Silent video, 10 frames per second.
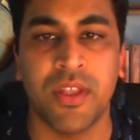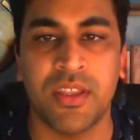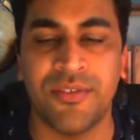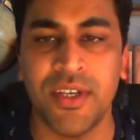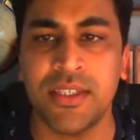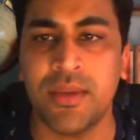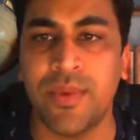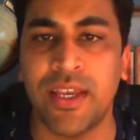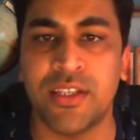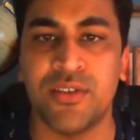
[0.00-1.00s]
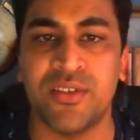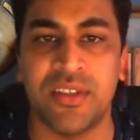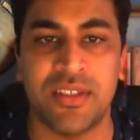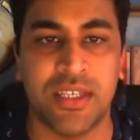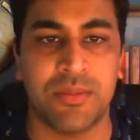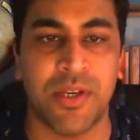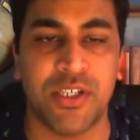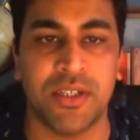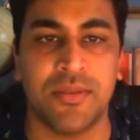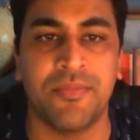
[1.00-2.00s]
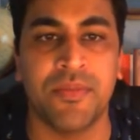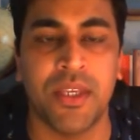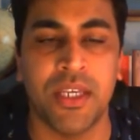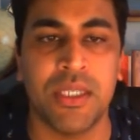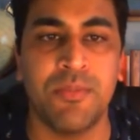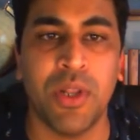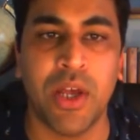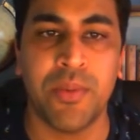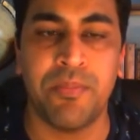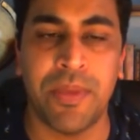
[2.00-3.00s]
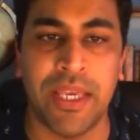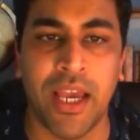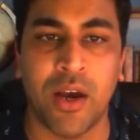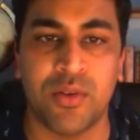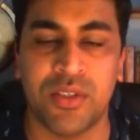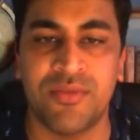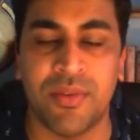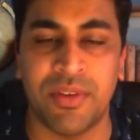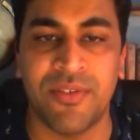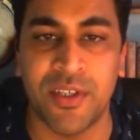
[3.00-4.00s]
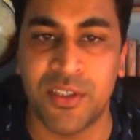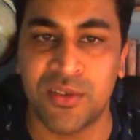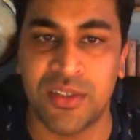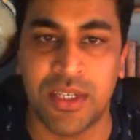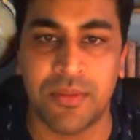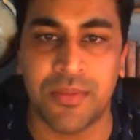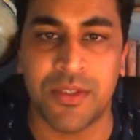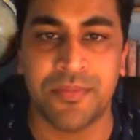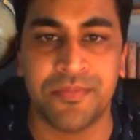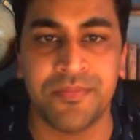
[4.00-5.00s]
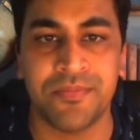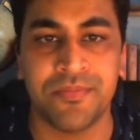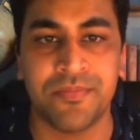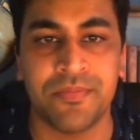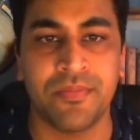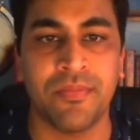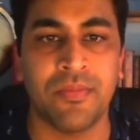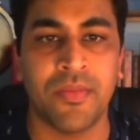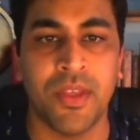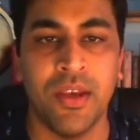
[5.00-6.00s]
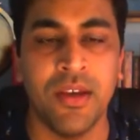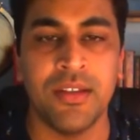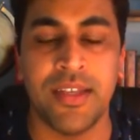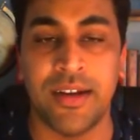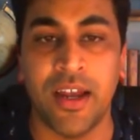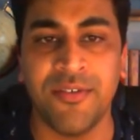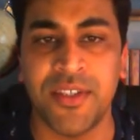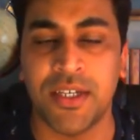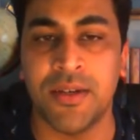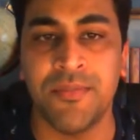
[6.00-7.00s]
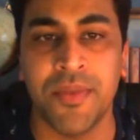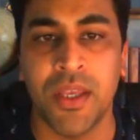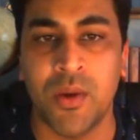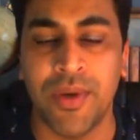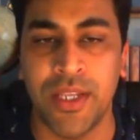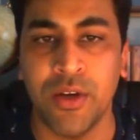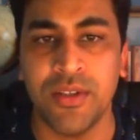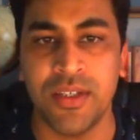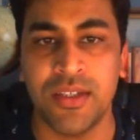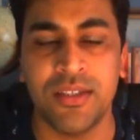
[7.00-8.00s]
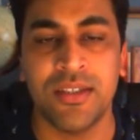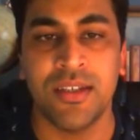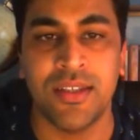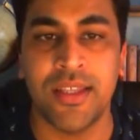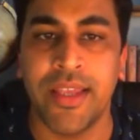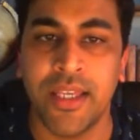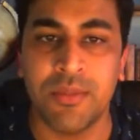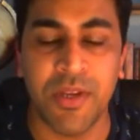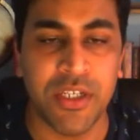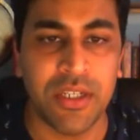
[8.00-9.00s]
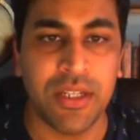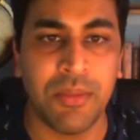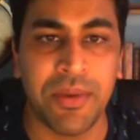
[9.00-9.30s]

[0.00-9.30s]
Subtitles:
The first thing we can do to this expression is pull out b out from the first two terms. Thereafter, we noticed that the expression in the